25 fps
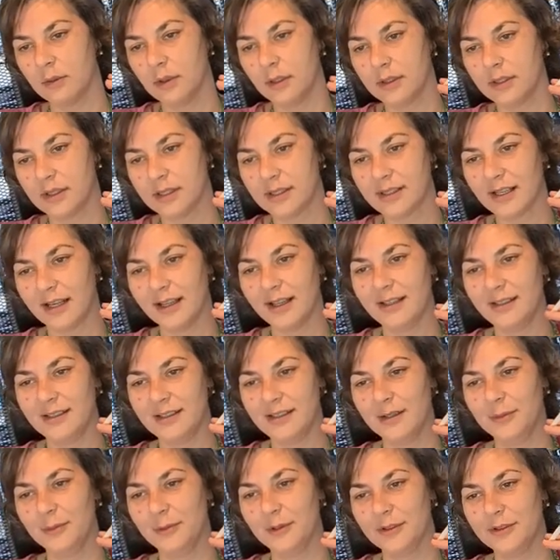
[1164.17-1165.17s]
What, the
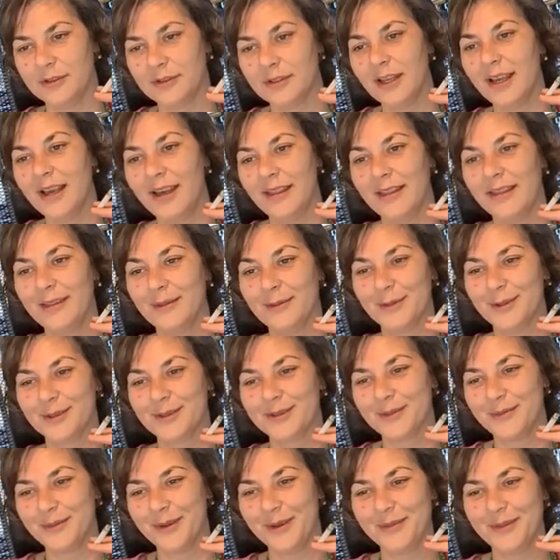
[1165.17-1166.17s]
cyclizine ones? Yeah, they're the
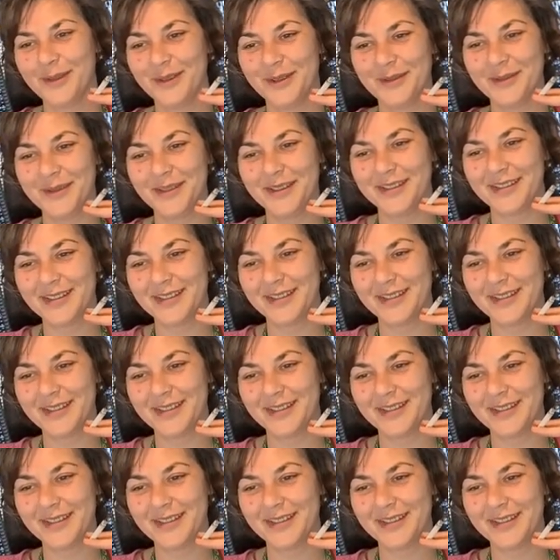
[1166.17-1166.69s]
ones that make me go a bit weird.